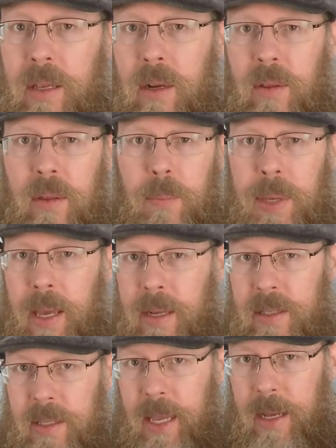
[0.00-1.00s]
You know, the
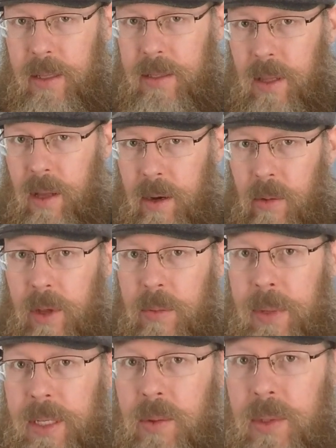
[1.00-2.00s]
pH scale is
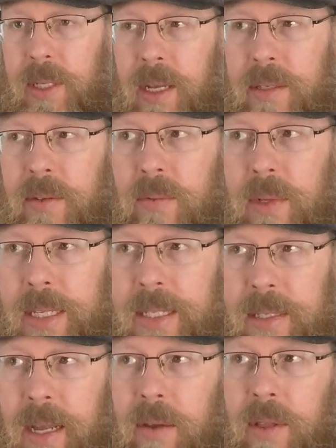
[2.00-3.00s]
logarithmic, so it doesn't really
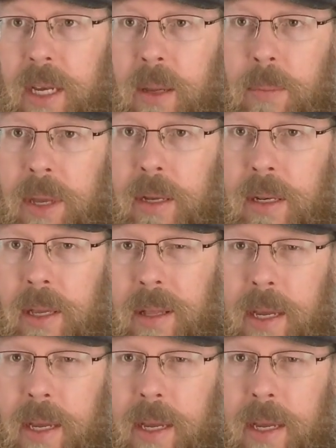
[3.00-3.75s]
sound like a big deal.